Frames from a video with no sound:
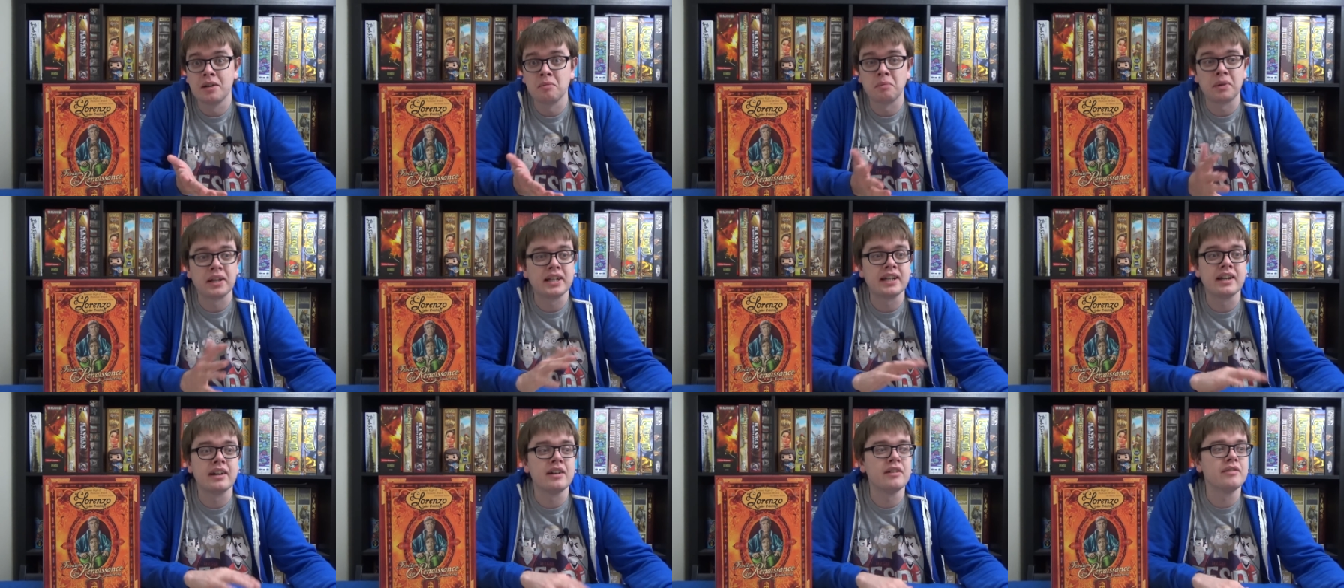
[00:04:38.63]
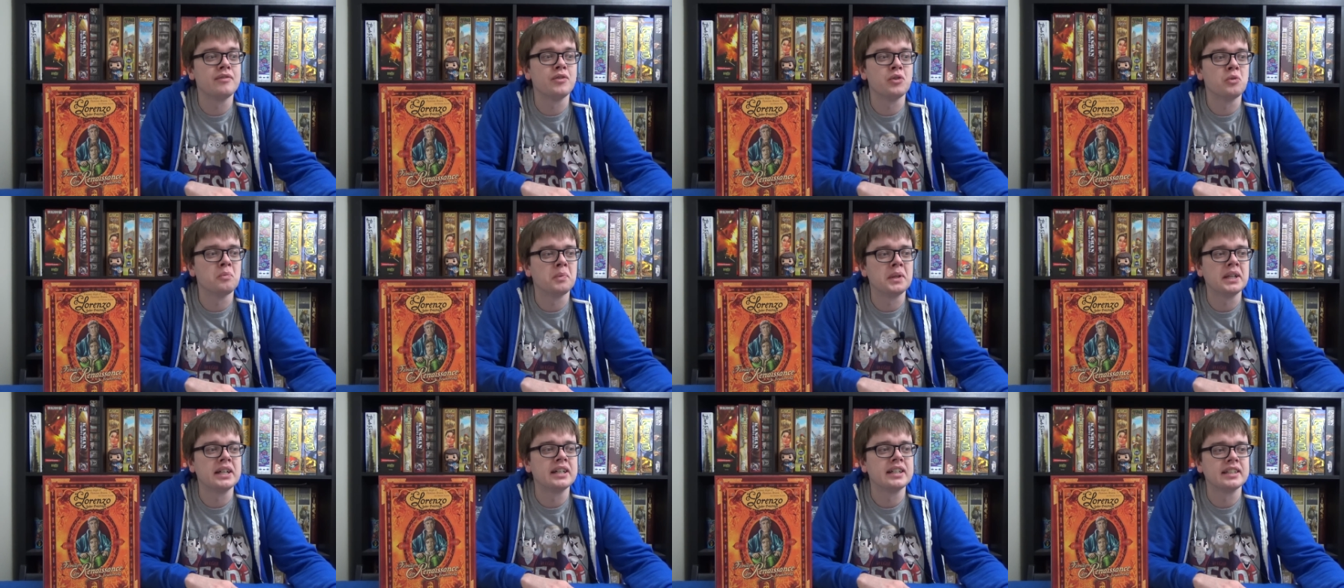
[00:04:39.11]
playing it at four
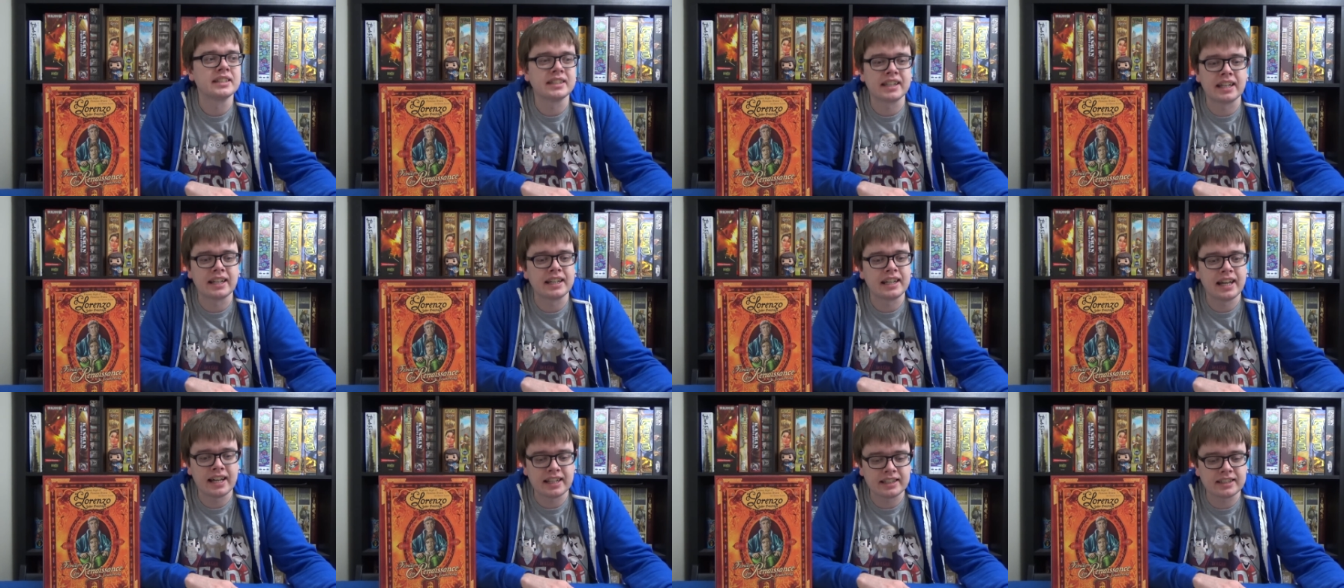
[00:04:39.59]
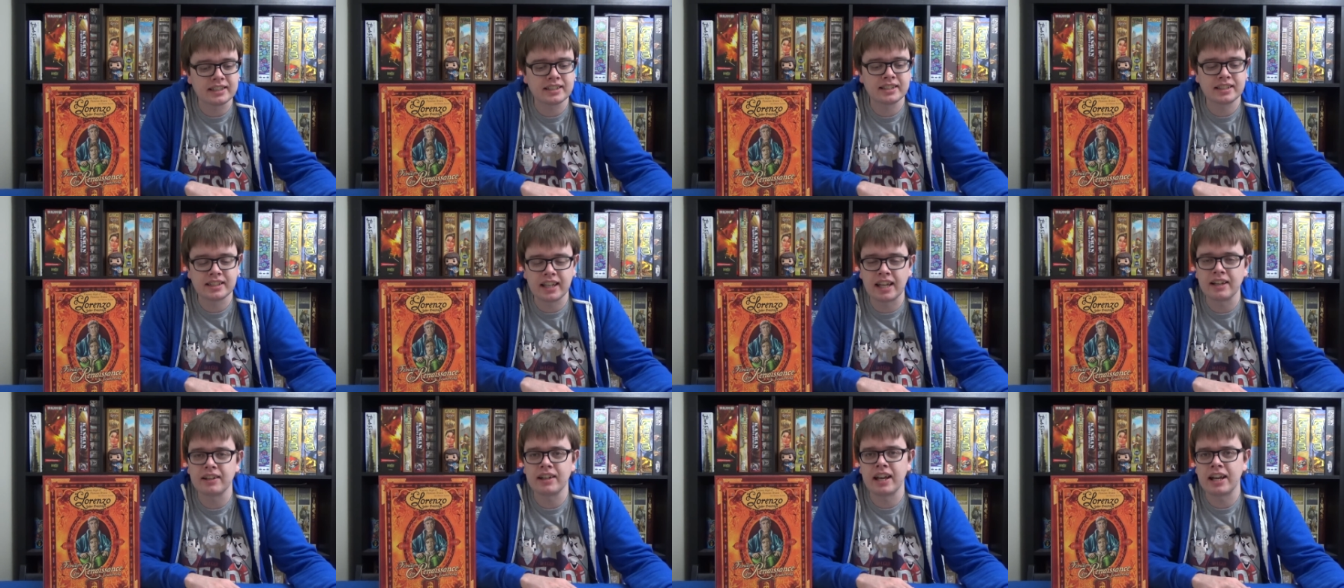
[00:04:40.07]
players, it
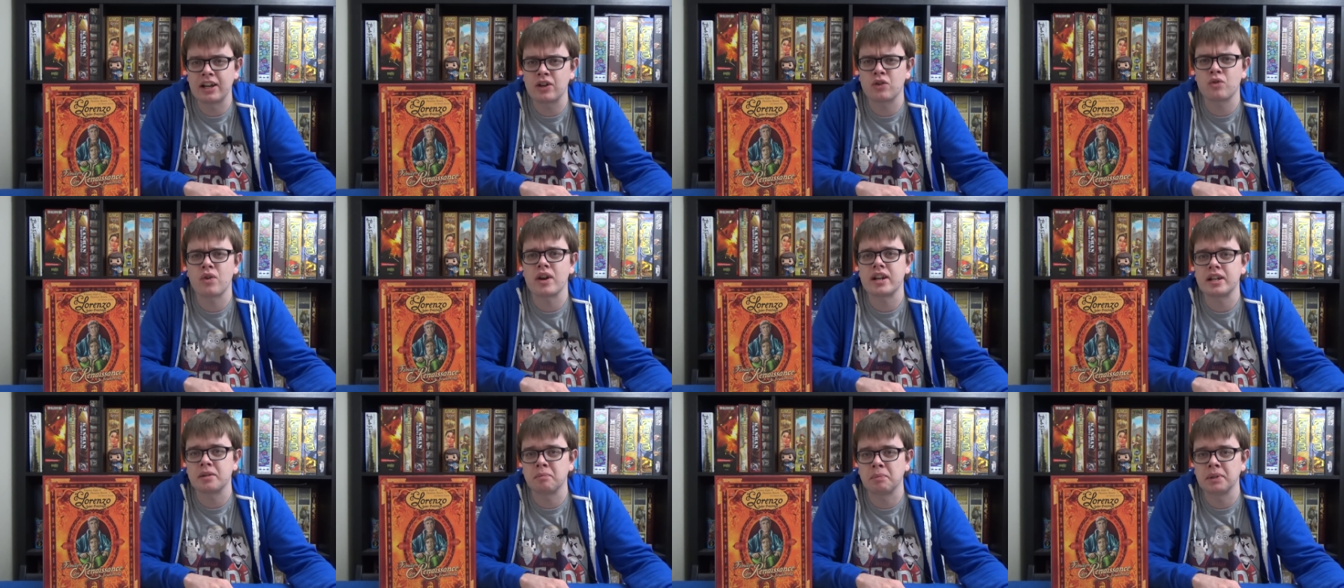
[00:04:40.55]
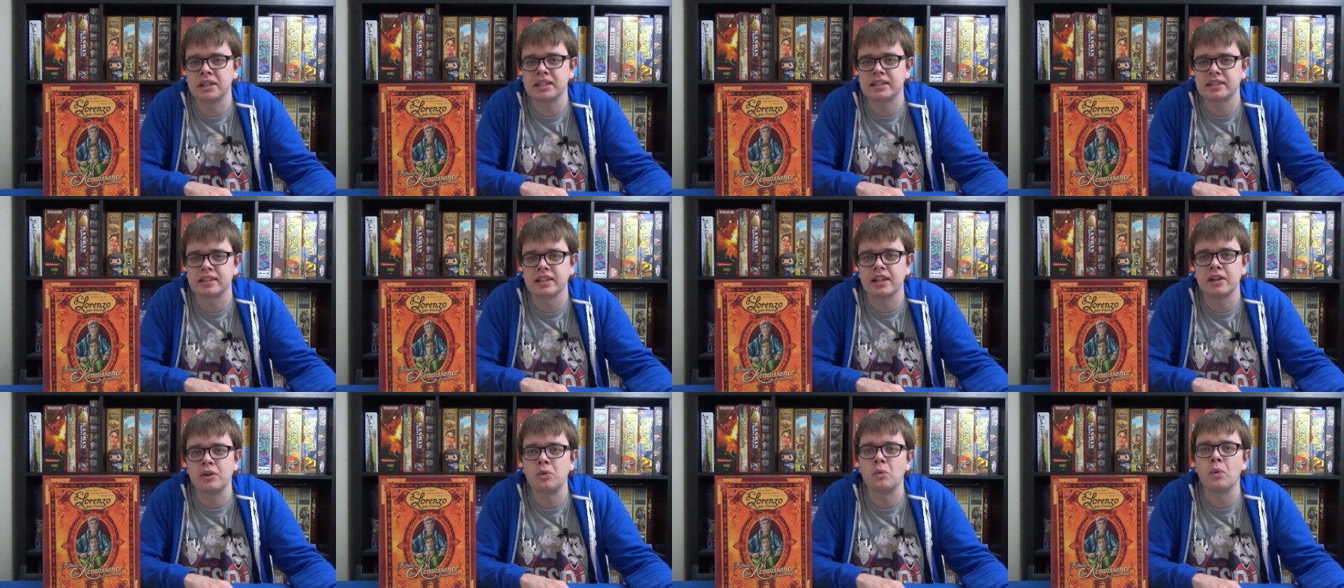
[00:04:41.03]
gets incredibly
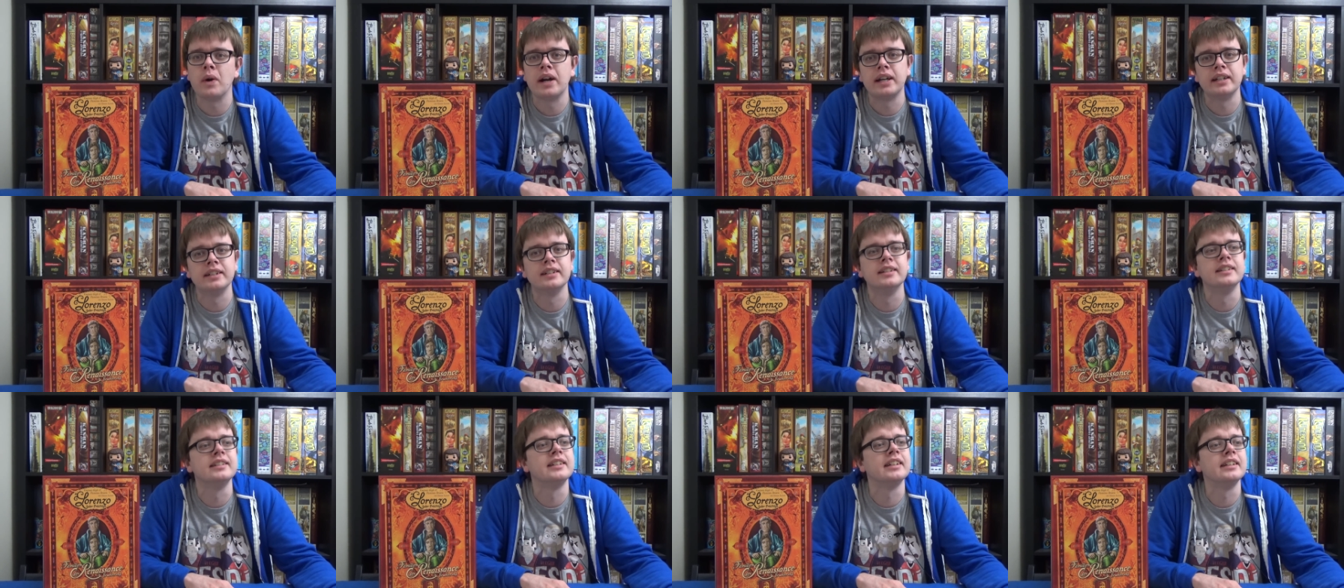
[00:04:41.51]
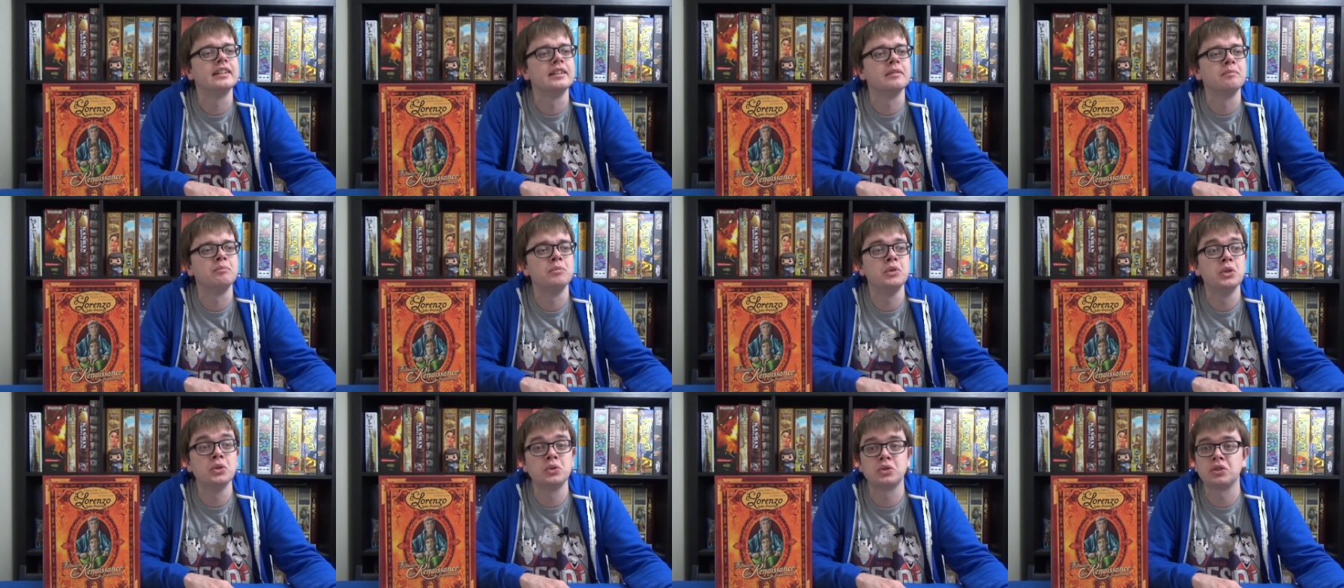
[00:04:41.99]
slow when
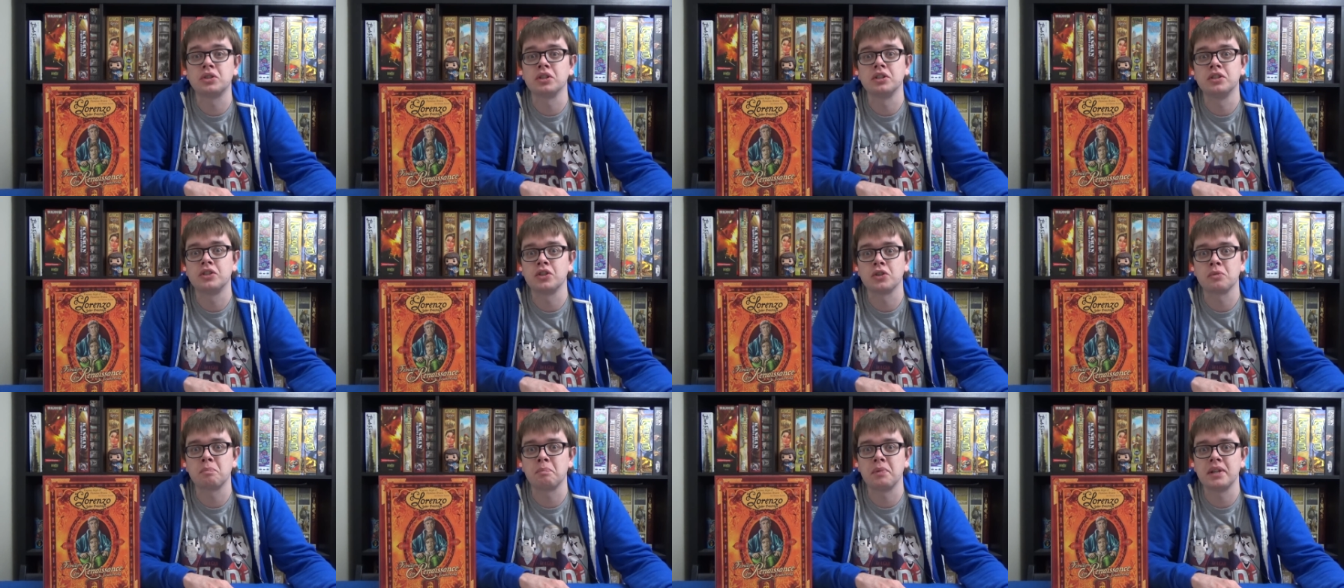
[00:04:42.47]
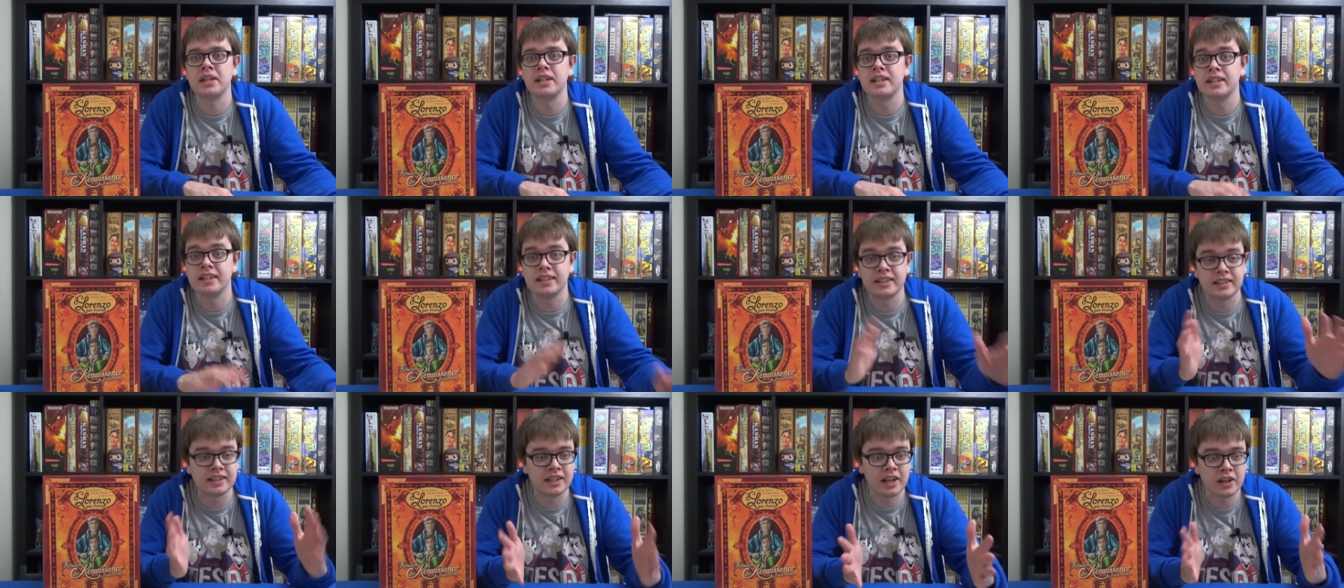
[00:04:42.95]
I'm used to just
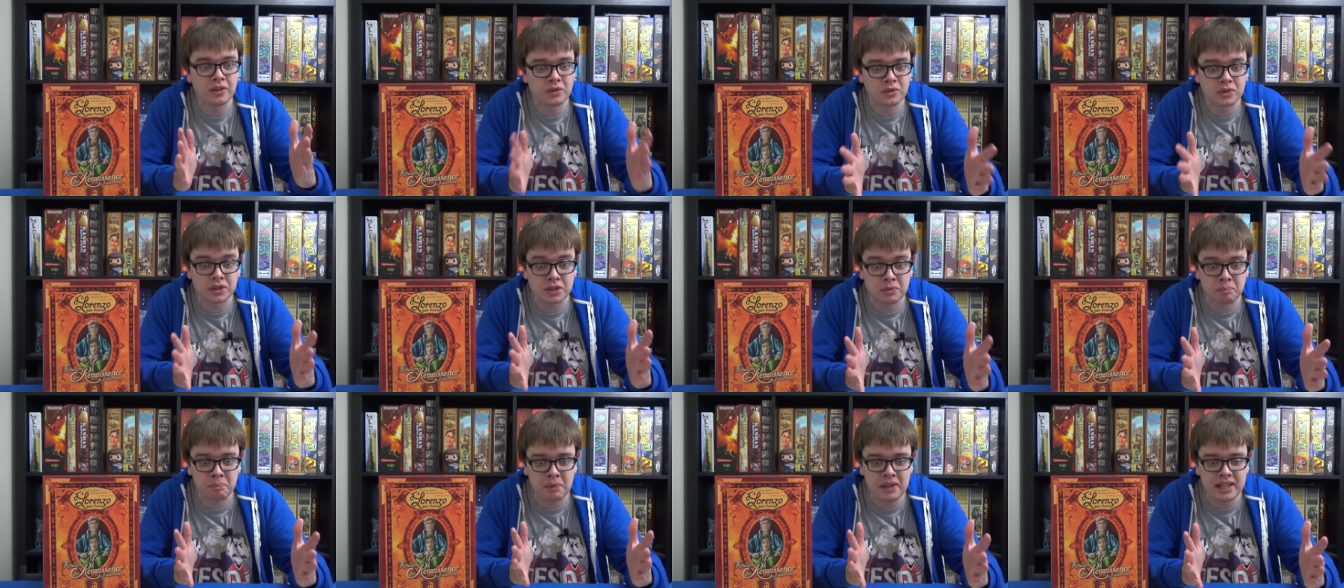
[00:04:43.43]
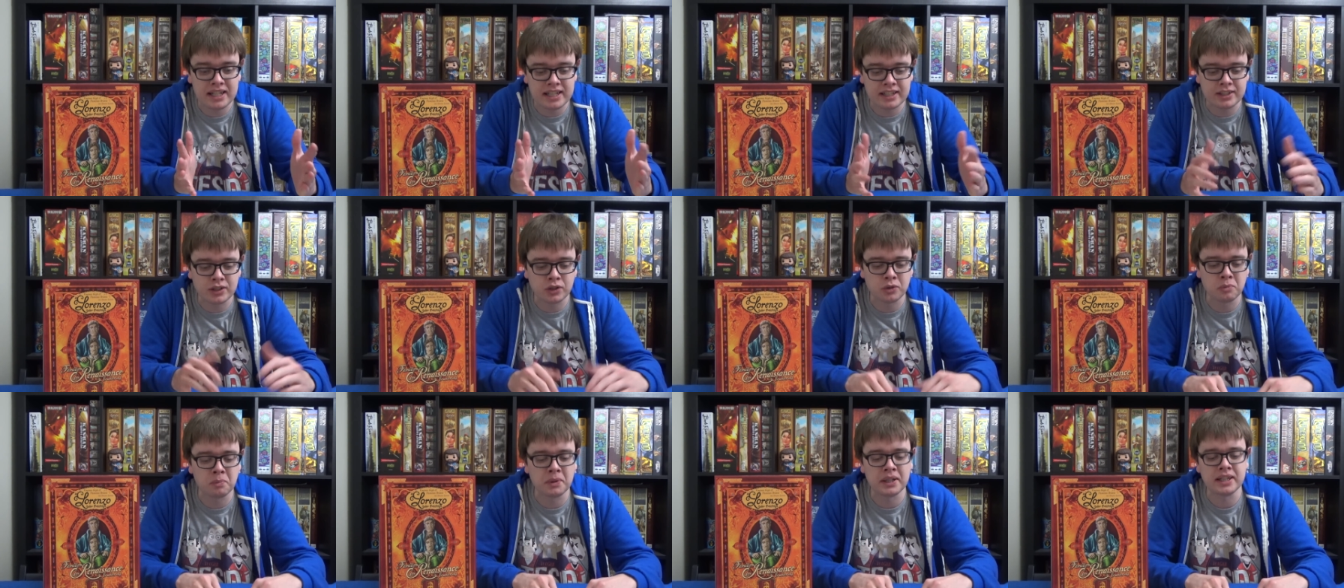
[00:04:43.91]
being, you know, speedy
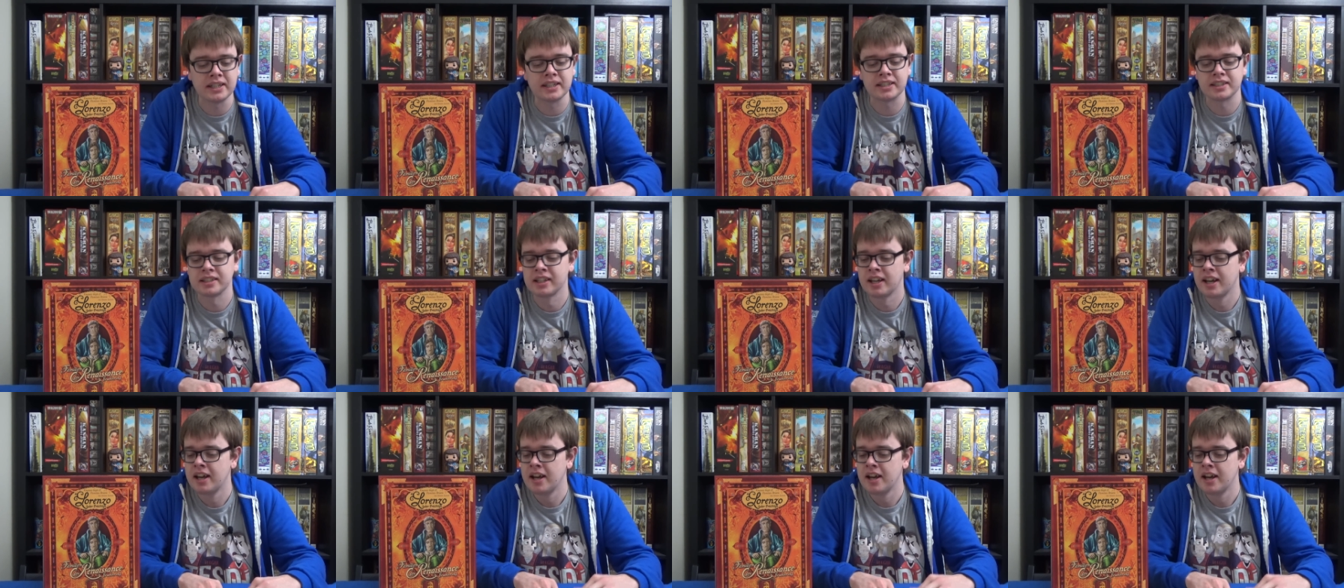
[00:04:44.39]
two players.